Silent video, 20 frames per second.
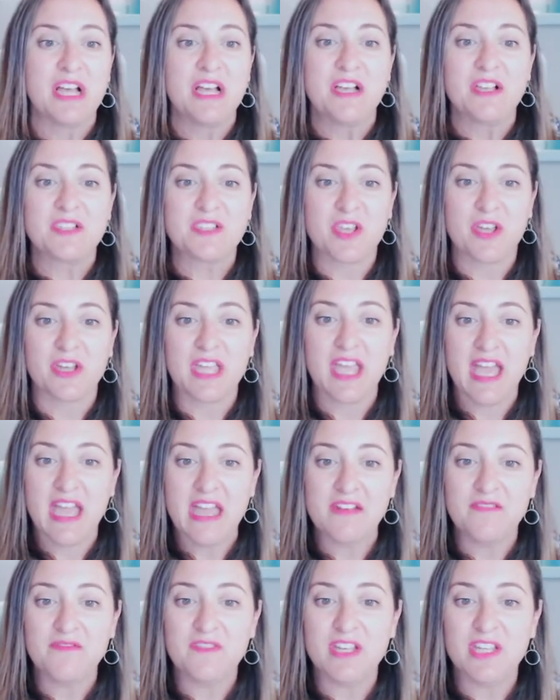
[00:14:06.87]
So
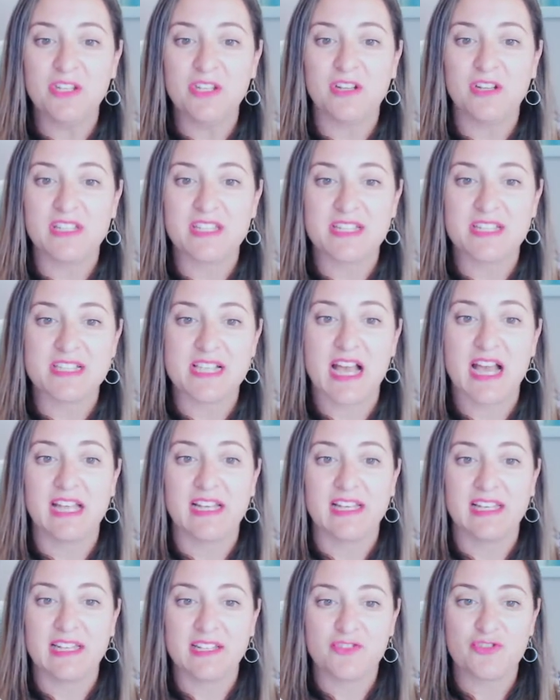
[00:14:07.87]
Canva, you can
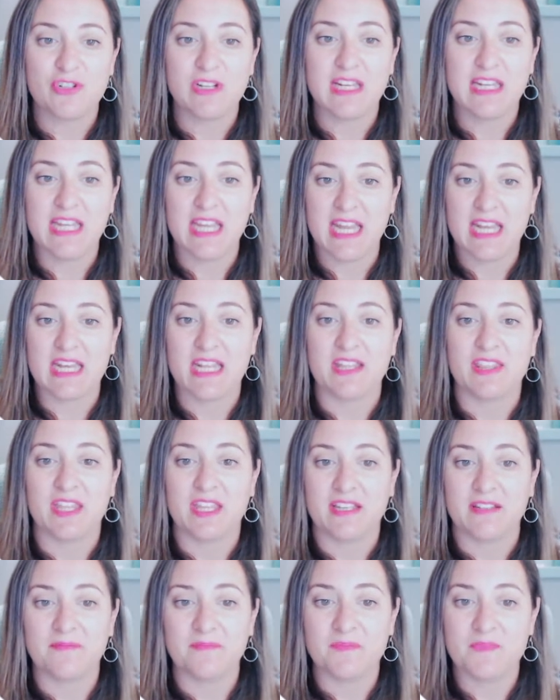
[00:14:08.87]
design literally anything.